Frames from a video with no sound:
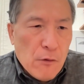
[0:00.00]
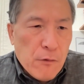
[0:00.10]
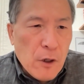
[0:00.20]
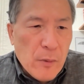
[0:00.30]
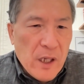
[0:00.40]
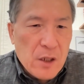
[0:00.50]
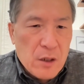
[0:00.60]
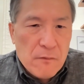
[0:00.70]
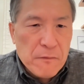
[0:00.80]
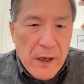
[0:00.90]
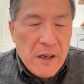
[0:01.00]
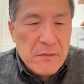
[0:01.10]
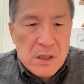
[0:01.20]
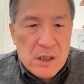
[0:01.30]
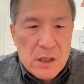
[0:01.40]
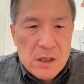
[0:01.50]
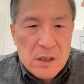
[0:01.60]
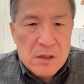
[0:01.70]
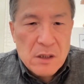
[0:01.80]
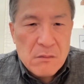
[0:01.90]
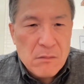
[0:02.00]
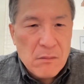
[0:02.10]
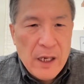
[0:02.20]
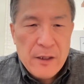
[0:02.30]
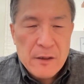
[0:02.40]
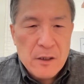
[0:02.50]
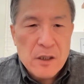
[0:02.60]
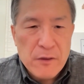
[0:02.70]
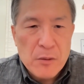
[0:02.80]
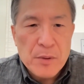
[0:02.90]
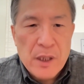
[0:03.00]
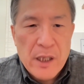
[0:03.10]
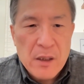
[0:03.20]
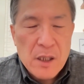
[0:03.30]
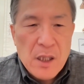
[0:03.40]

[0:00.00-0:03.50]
formation families, and I don't know if you play